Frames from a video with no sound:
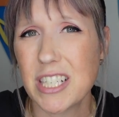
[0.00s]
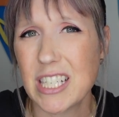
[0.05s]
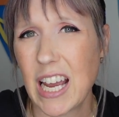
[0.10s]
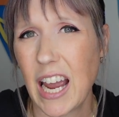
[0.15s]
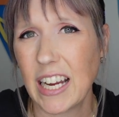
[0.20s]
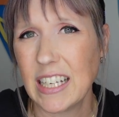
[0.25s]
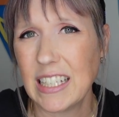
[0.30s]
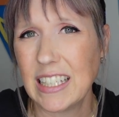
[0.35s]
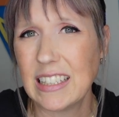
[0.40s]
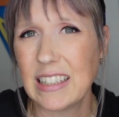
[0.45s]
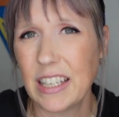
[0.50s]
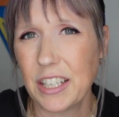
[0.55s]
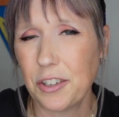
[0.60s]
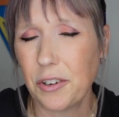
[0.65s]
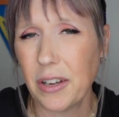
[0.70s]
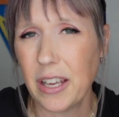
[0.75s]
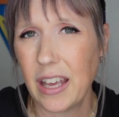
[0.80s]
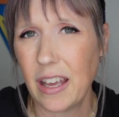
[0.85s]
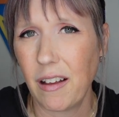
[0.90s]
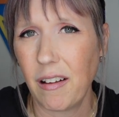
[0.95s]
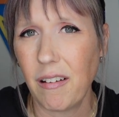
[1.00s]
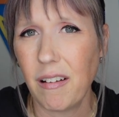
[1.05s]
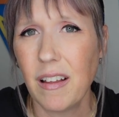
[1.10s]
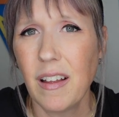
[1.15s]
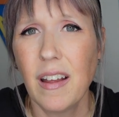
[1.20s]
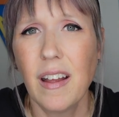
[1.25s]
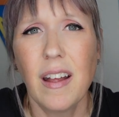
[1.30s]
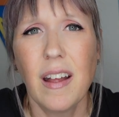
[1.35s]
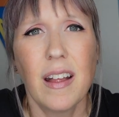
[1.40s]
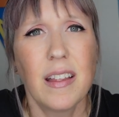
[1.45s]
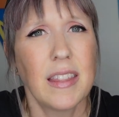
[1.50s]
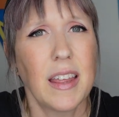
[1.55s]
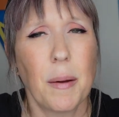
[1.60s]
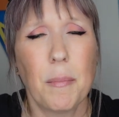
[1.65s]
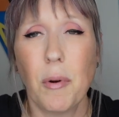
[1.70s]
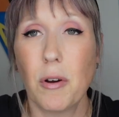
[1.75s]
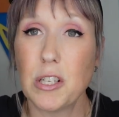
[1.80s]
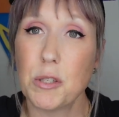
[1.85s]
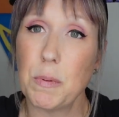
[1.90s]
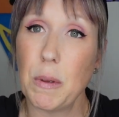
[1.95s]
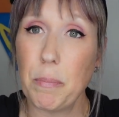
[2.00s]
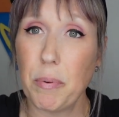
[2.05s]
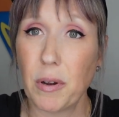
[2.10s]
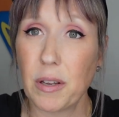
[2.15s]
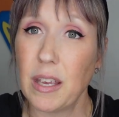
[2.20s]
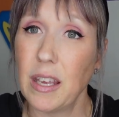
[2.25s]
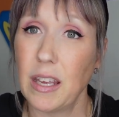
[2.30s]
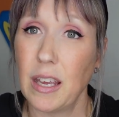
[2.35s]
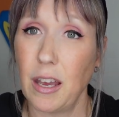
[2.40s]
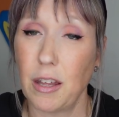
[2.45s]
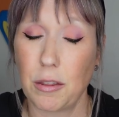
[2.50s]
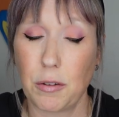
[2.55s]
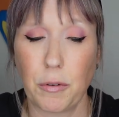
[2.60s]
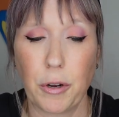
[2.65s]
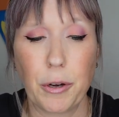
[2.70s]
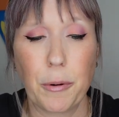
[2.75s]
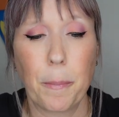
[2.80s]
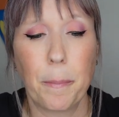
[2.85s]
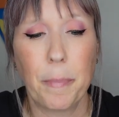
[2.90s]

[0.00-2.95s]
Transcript: tiny little hill that most people can get through.